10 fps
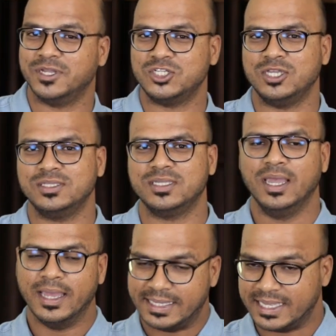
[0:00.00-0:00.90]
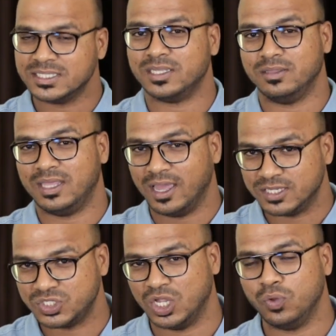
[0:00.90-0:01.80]
machines, yes, they
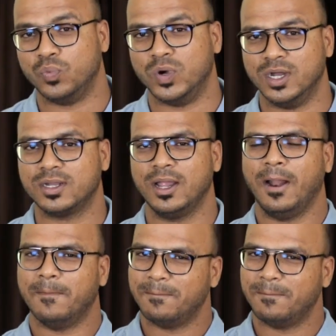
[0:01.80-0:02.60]
still work.